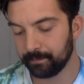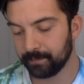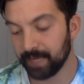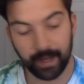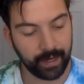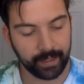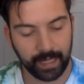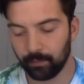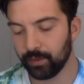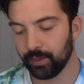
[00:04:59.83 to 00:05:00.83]
And it
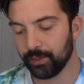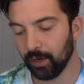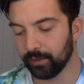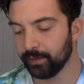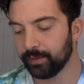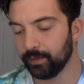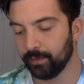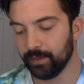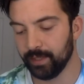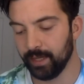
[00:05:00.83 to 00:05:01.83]
came with a charger too,
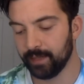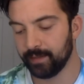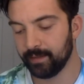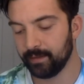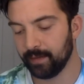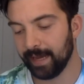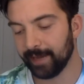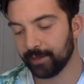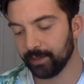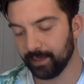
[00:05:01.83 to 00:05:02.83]
which is nice. I
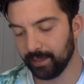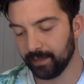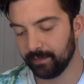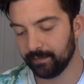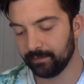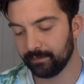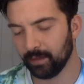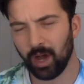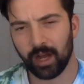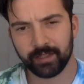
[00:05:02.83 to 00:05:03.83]
actually
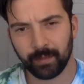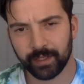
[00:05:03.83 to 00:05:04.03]
lost my